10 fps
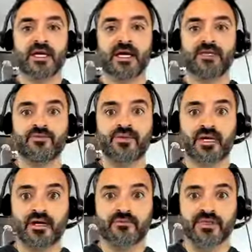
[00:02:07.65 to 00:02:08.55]
and you
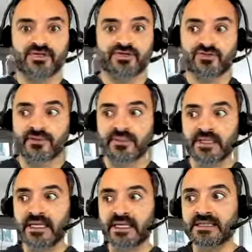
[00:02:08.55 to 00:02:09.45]
become
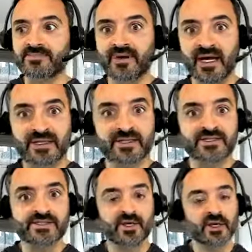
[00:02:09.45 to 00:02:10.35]
extremely
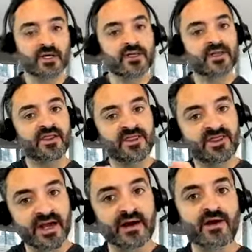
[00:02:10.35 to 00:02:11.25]
dependent on
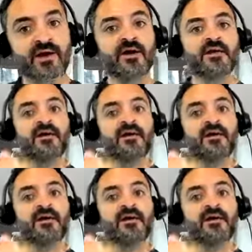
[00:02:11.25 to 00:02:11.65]
their